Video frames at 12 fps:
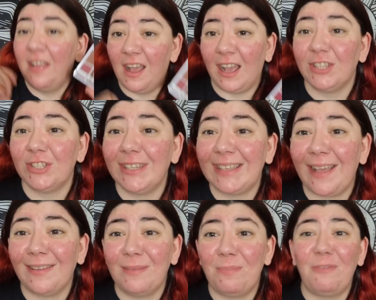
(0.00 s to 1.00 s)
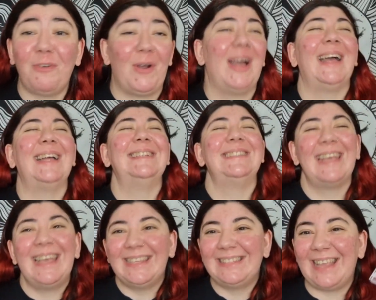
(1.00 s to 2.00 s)
I should have counted beforehand,
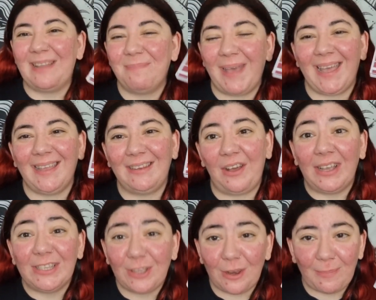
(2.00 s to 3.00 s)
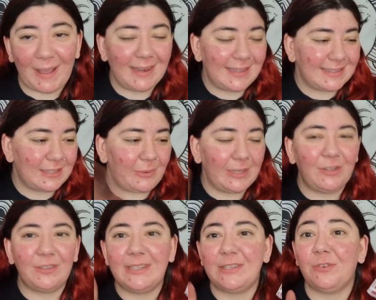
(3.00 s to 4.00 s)
10 pan eyeshadow palette. So I
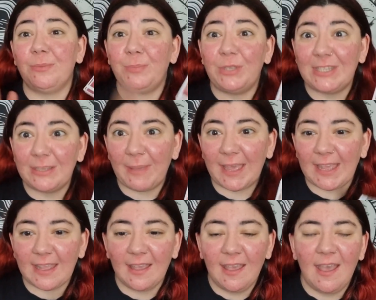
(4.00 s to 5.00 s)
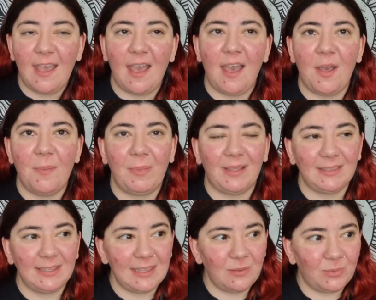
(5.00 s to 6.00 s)
got this from Beauty Bay. I
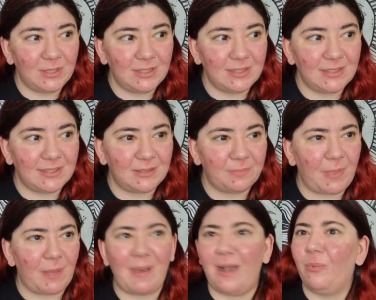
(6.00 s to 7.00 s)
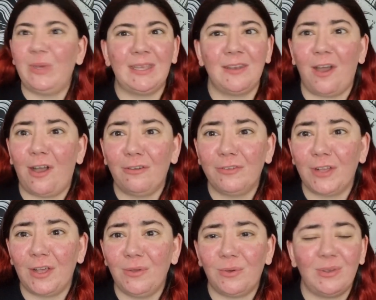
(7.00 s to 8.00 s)
think it was about a week and a half
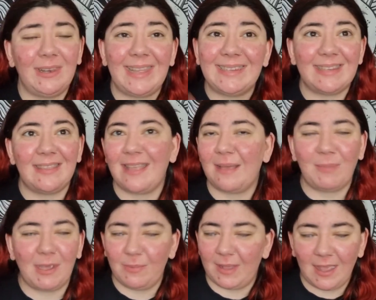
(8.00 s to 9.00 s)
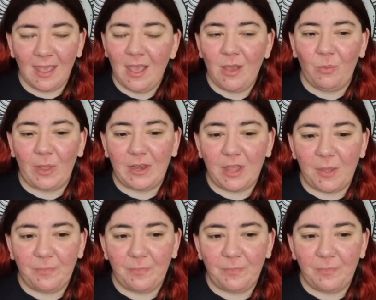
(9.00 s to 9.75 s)
ago, or less than that maybe, when